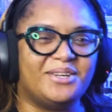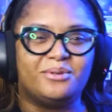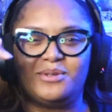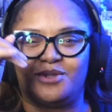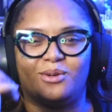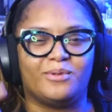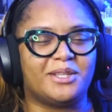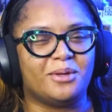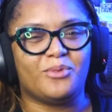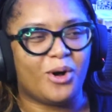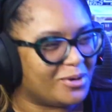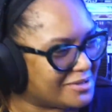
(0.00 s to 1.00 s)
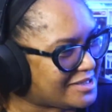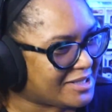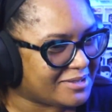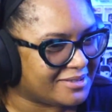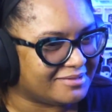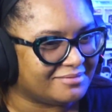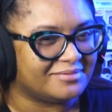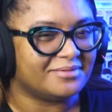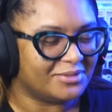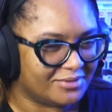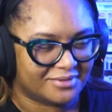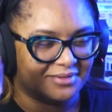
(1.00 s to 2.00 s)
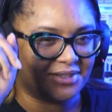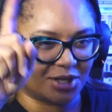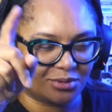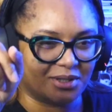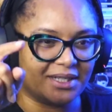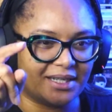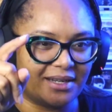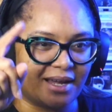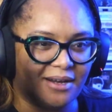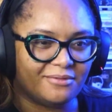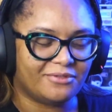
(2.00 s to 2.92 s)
knew he was gonna wreck them walls. Literally and